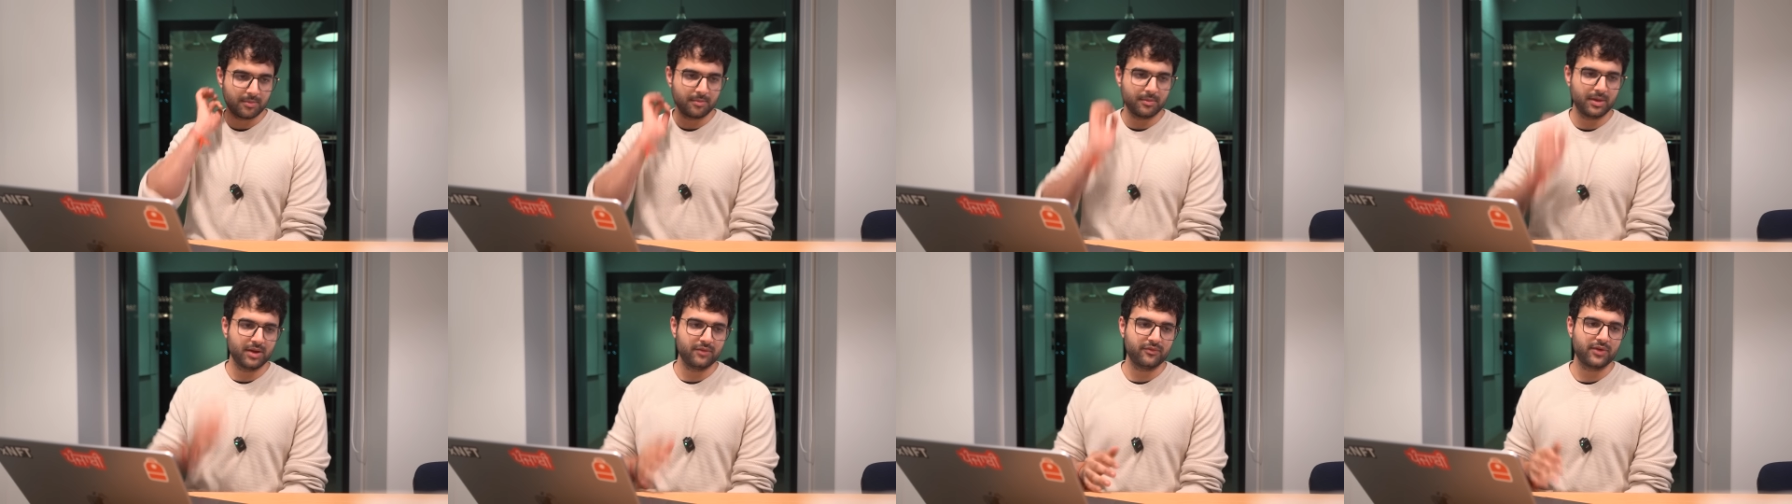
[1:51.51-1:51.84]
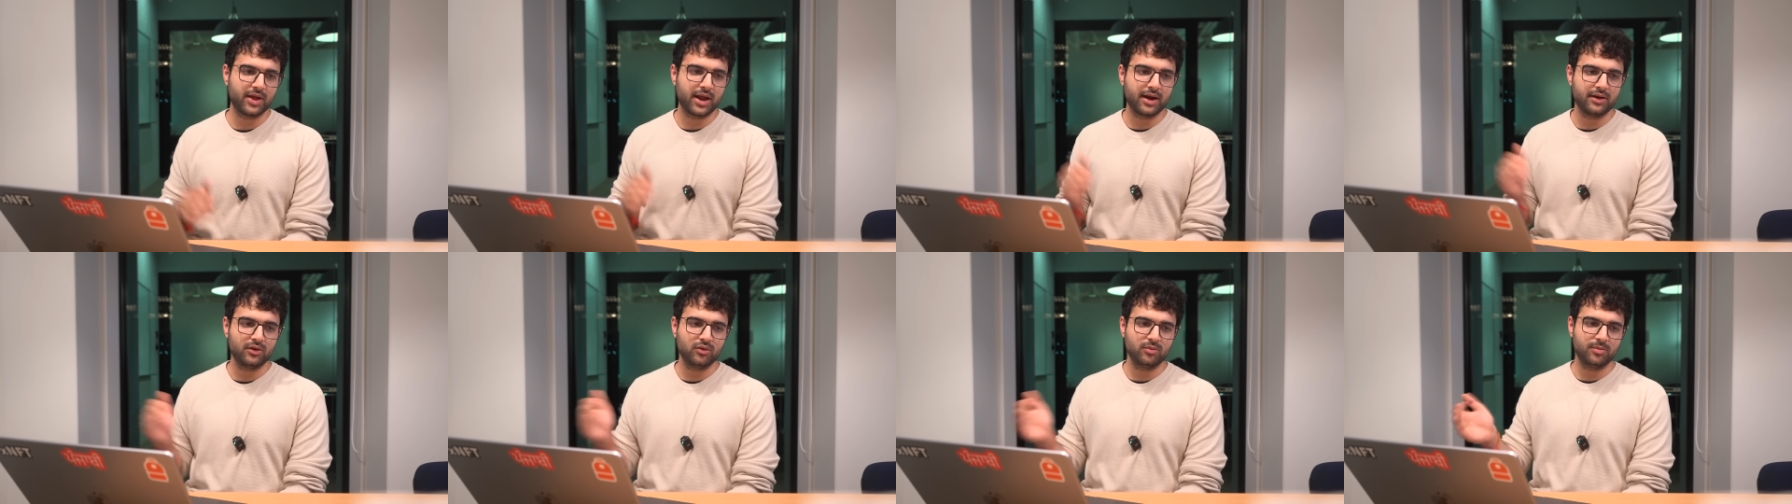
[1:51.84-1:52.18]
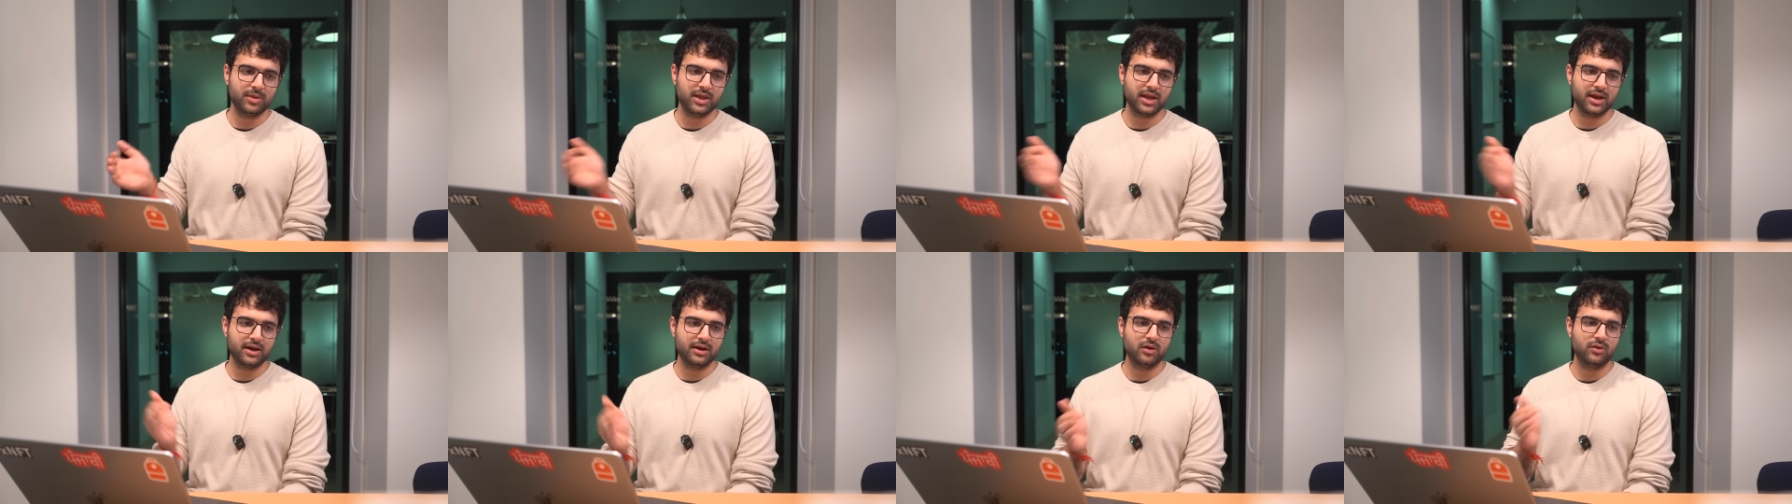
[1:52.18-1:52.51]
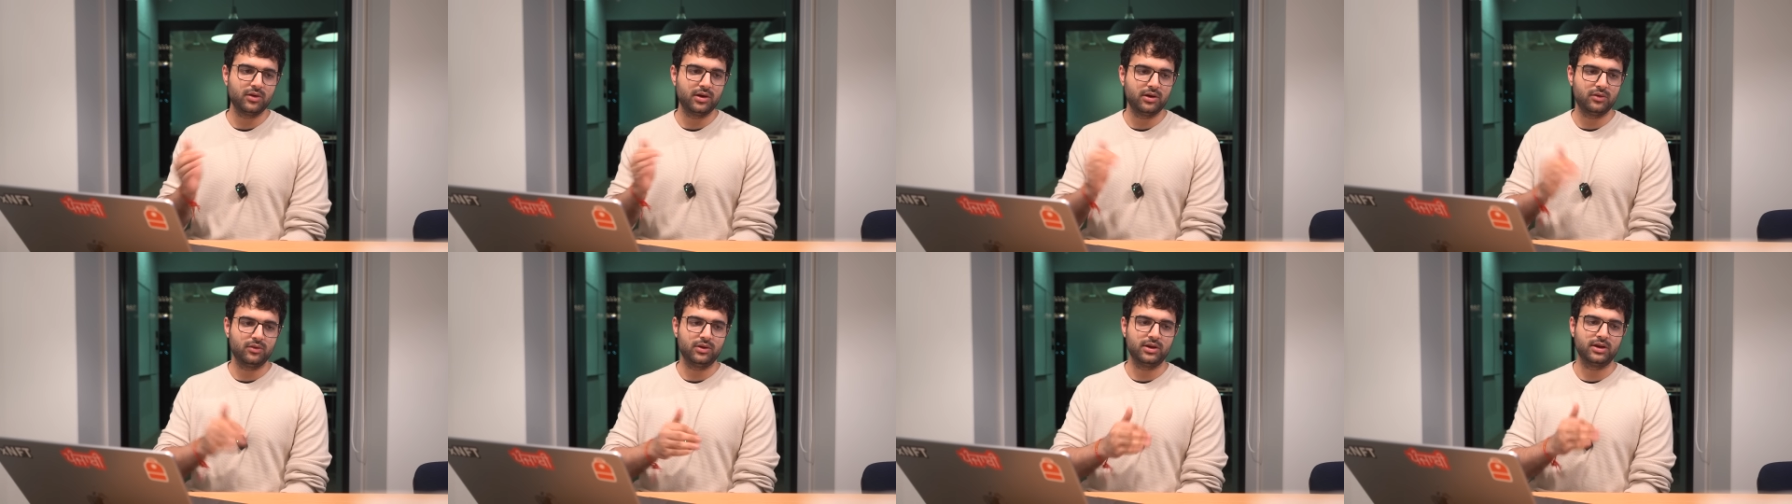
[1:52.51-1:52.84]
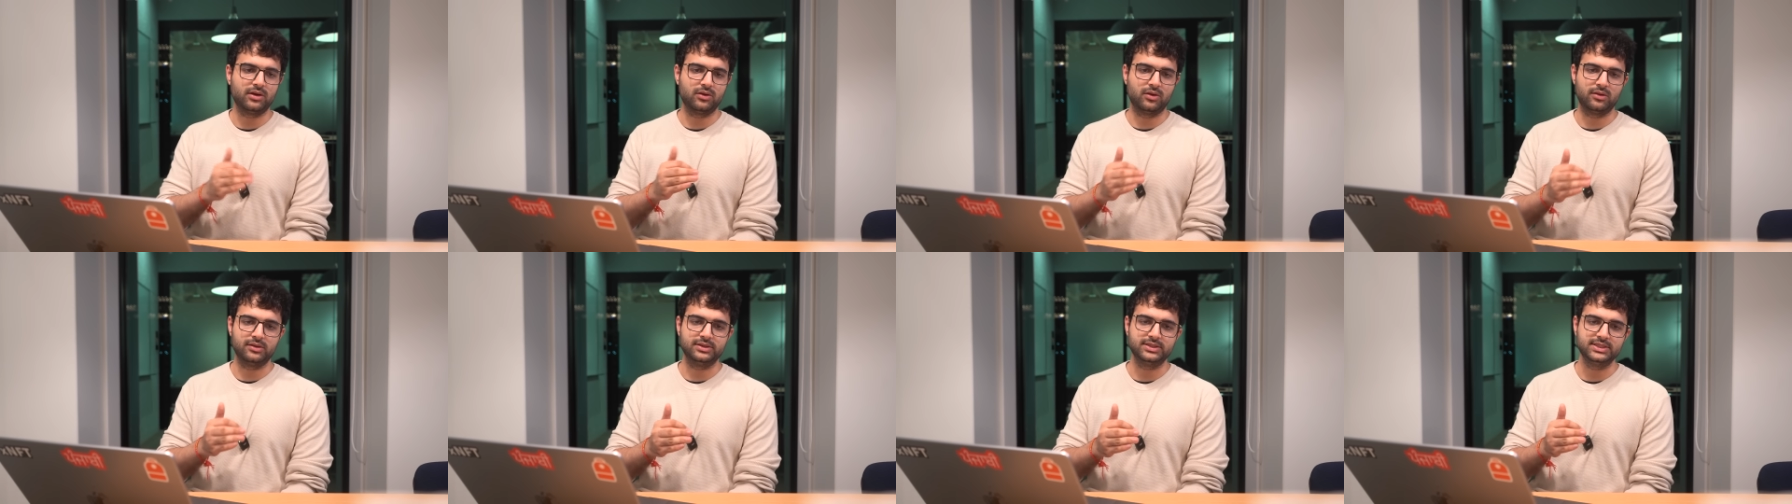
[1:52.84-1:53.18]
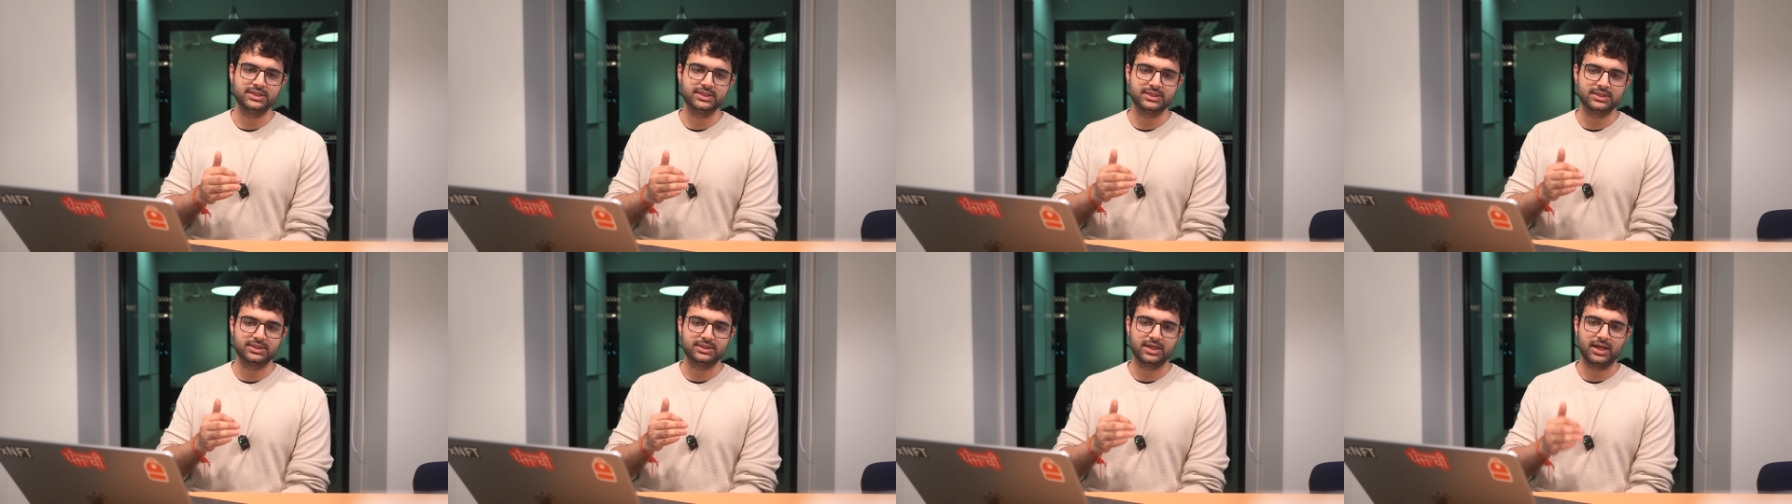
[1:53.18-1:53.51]
But if I had to break it out into
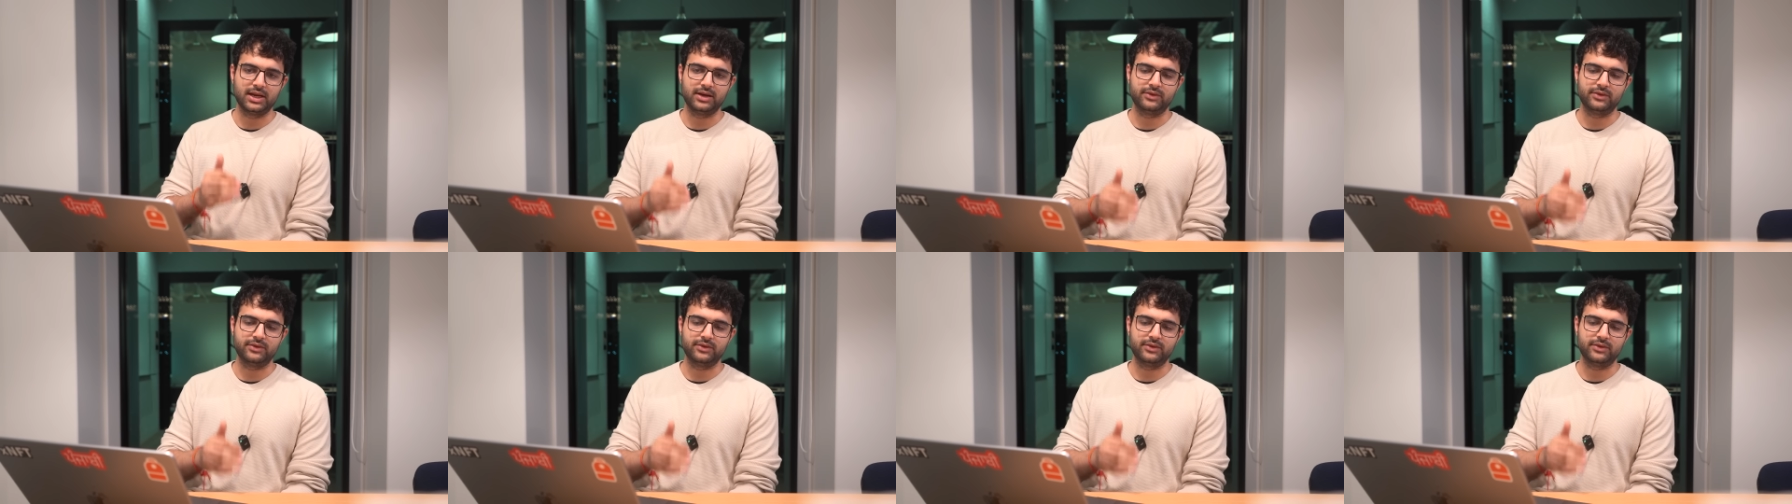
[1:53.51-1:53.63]
technologies,